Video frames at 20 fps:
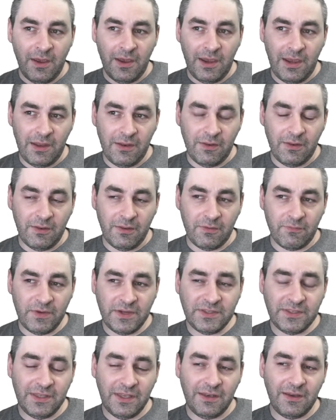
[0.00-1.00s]
And the
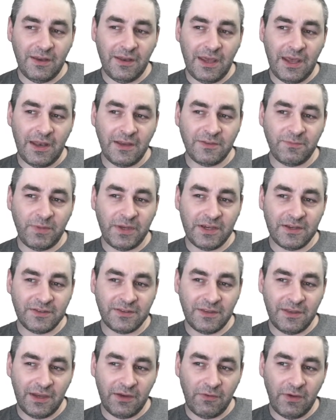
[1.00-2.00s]
reason they did that is because
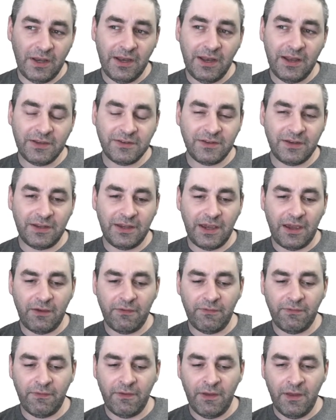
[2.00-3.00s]
they created STF,
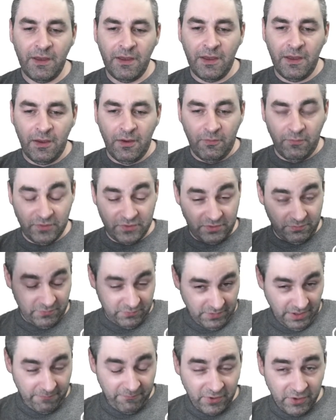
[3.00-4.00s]
which
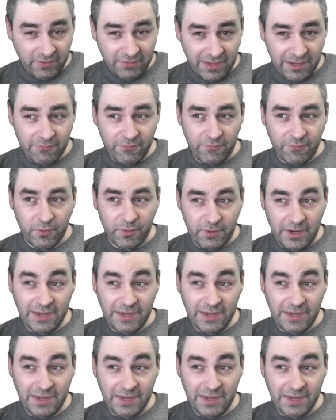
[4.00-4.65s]
I'm very thankful for.